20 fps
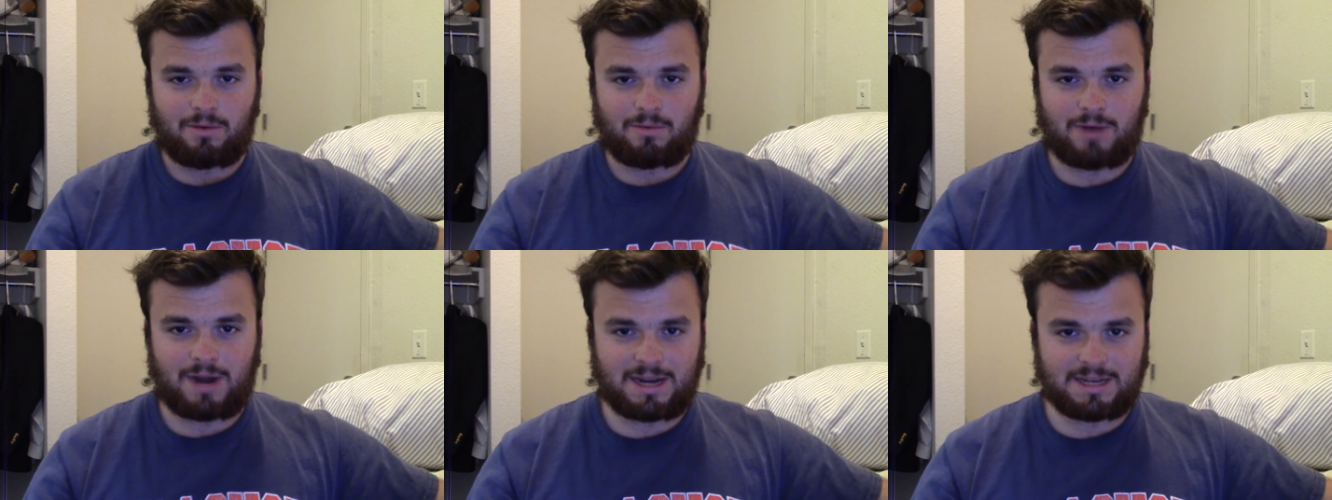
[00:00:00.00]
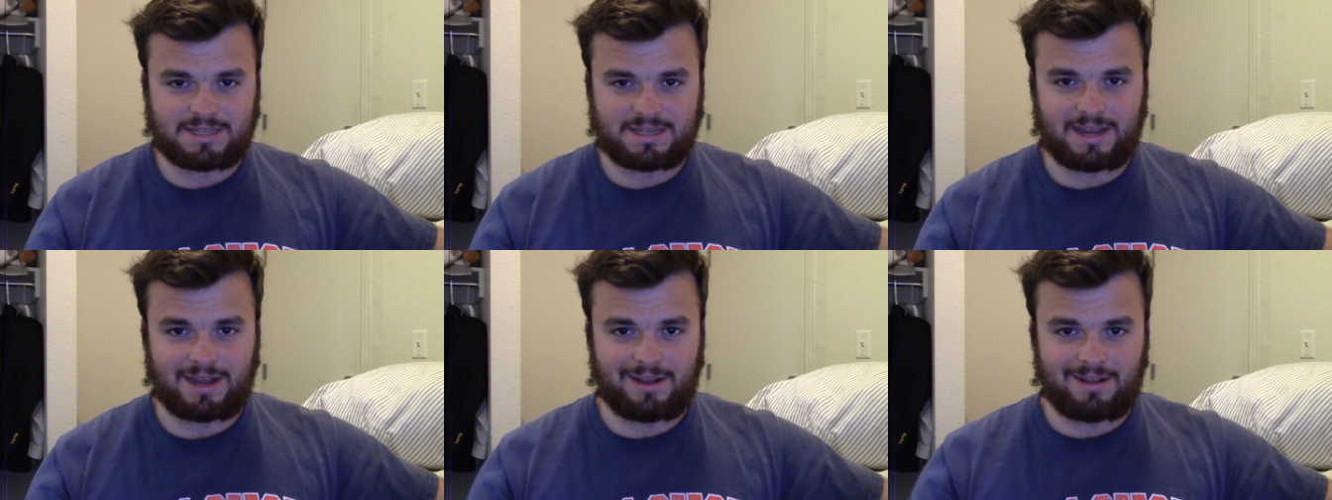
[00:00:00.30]

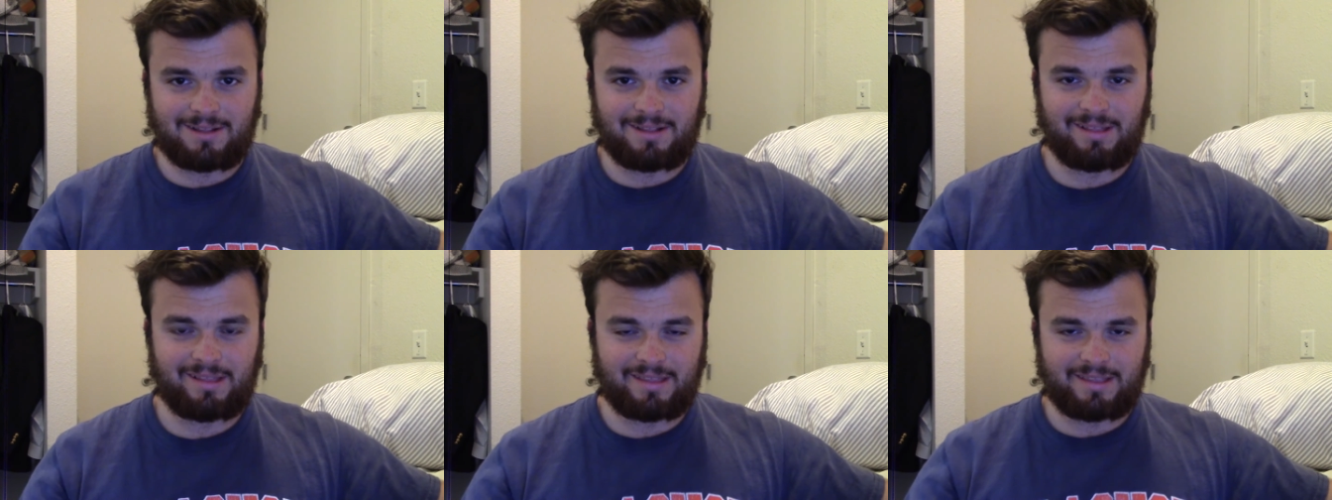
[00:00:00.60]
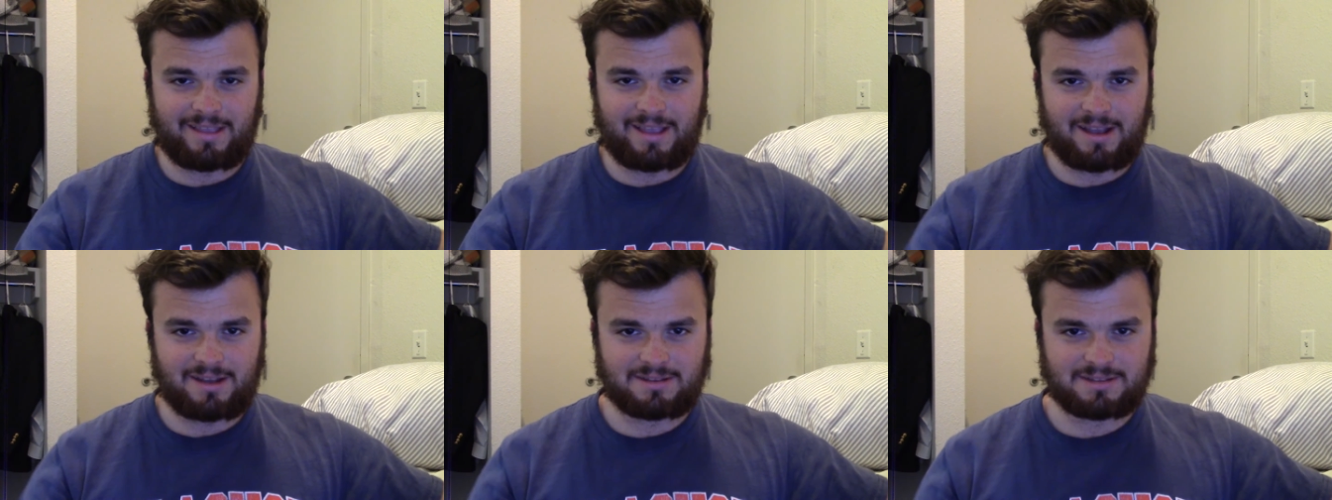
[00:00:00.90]
Raisel
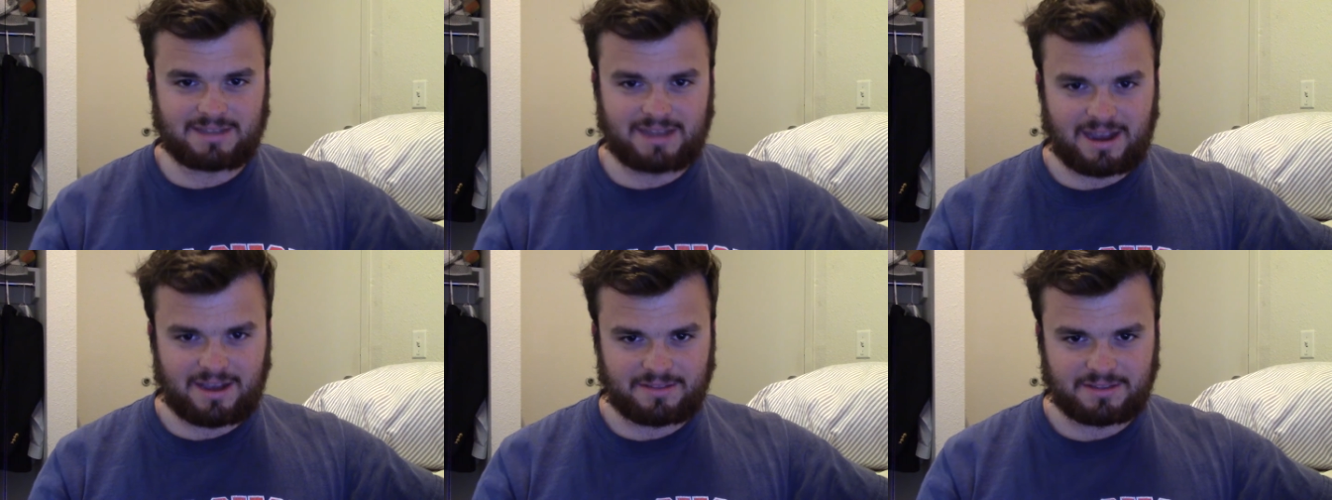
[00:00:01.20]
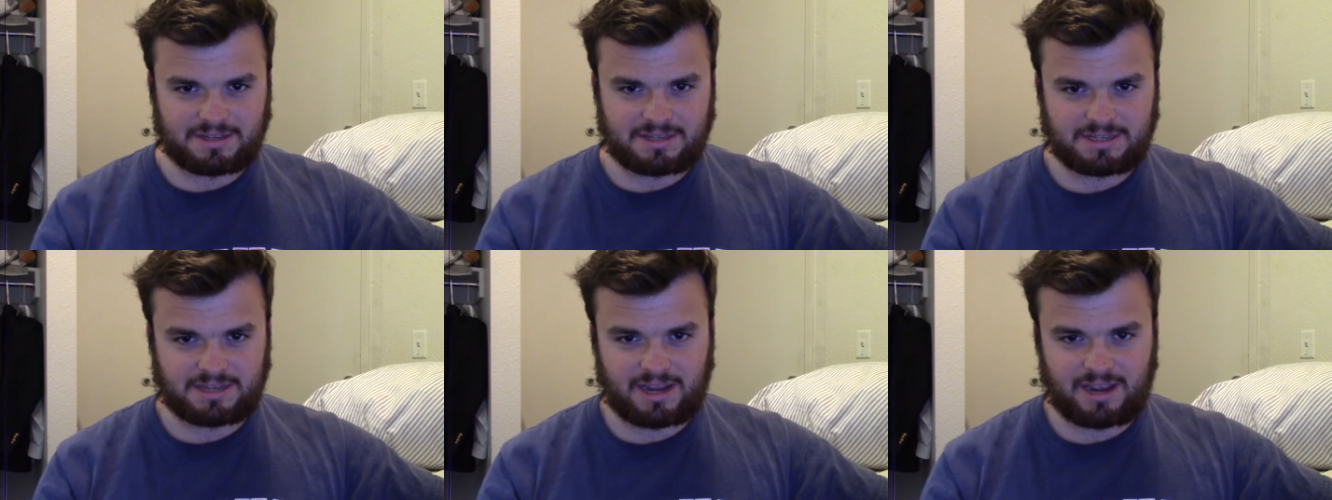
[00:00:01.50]
nails down
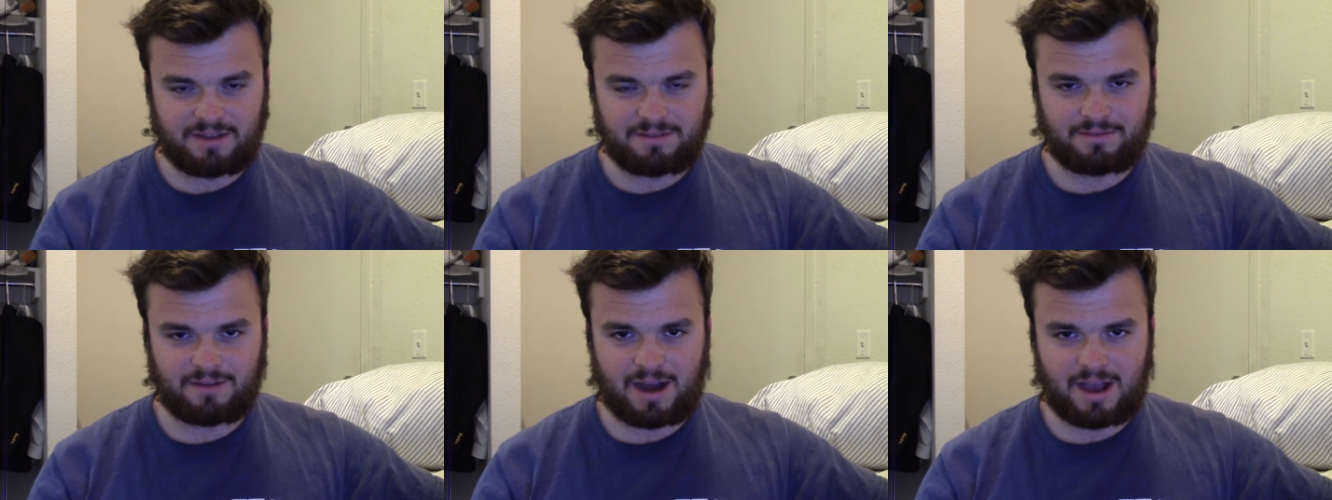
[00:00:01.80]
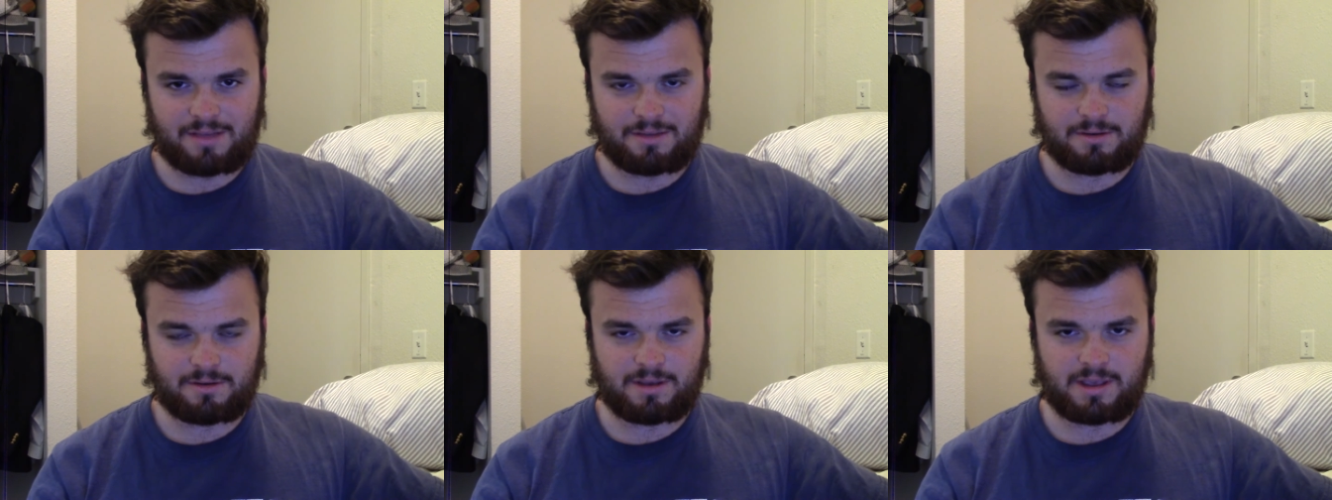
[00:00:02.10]
the save
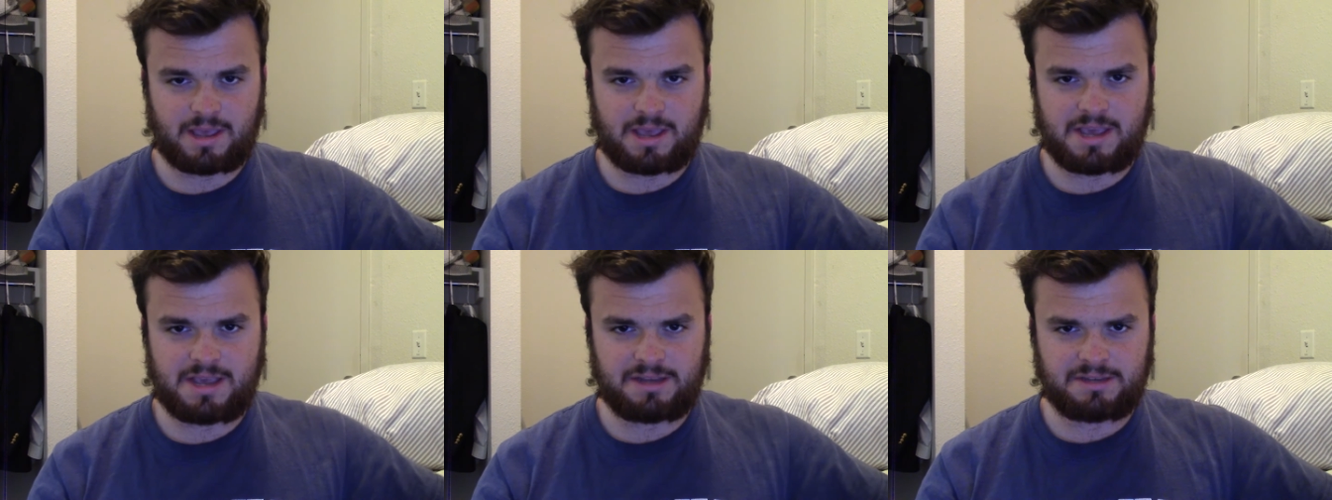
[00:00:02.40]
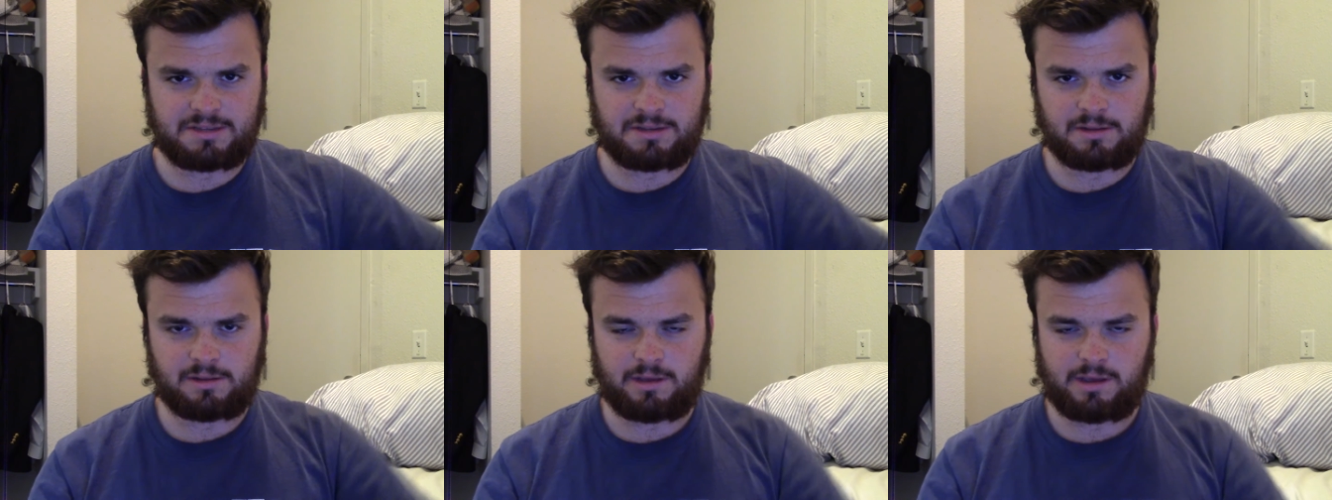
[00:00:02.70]
rather
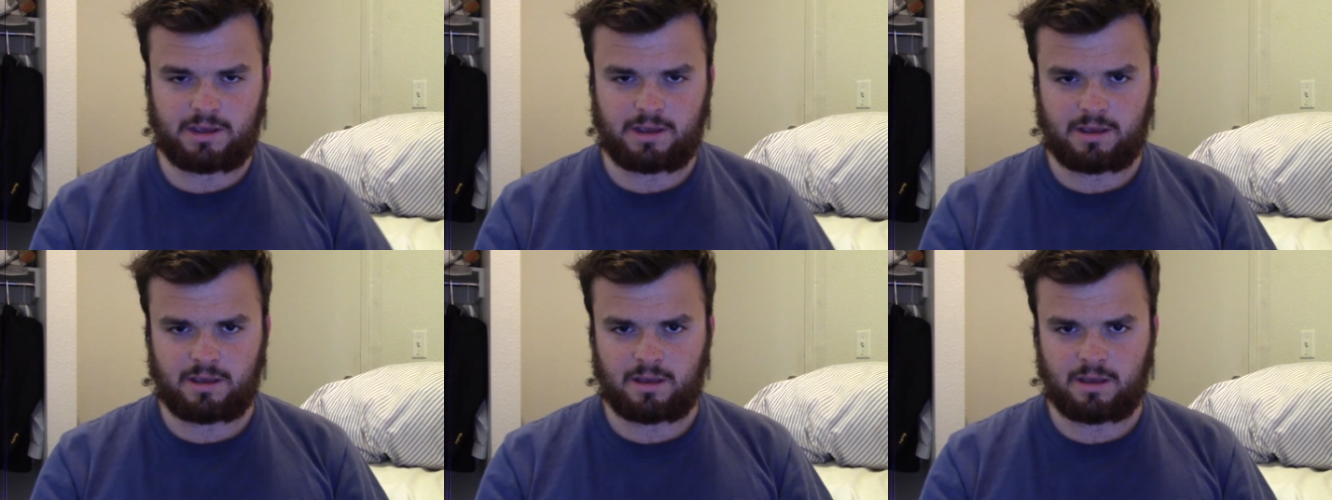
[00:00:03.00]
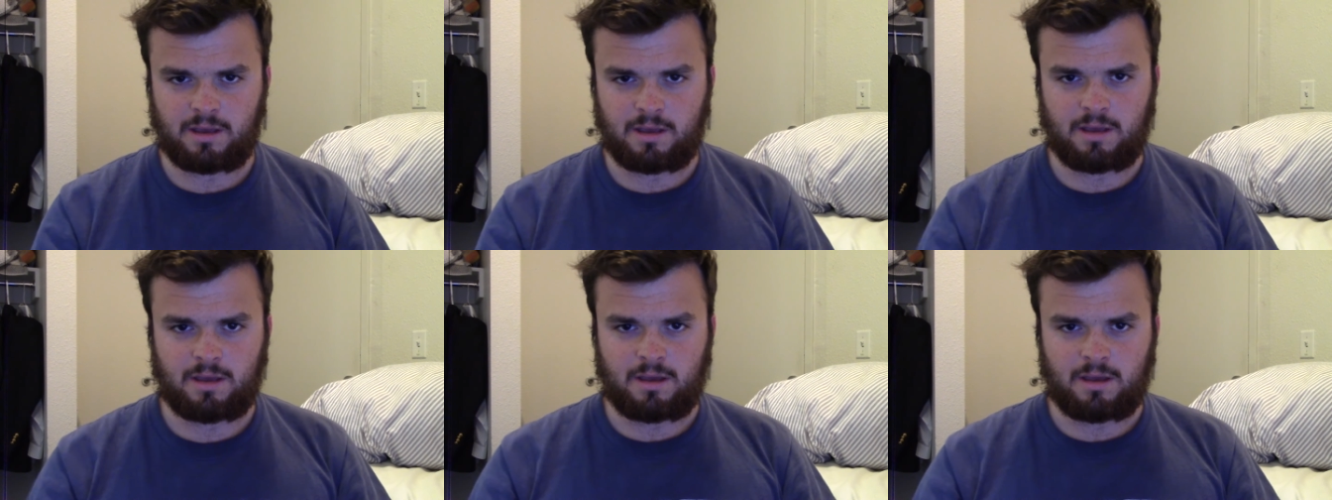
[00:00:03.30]
easily.